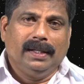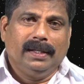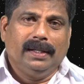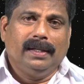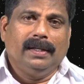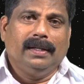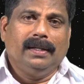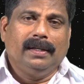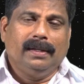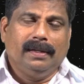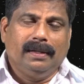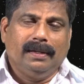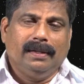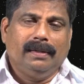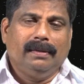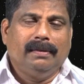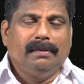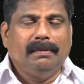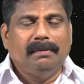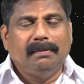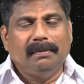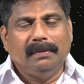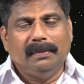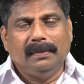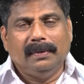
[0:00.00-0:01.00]

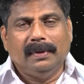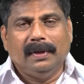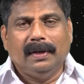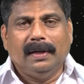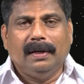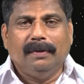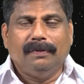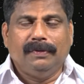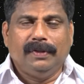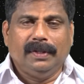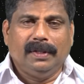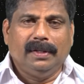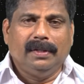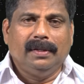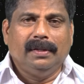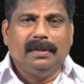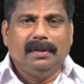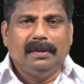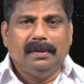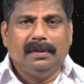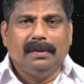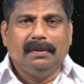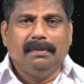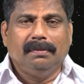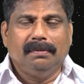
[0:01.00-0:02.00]
after
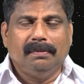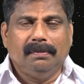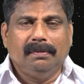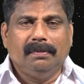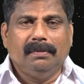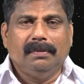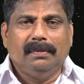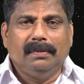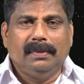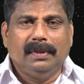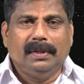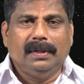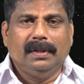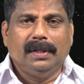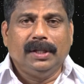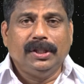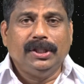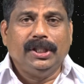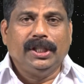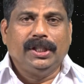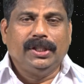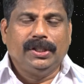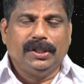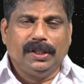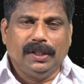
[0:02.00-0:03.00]

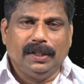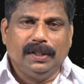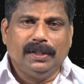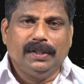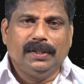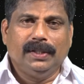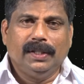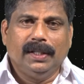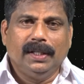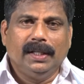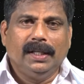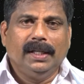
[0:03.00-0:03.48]
rejections.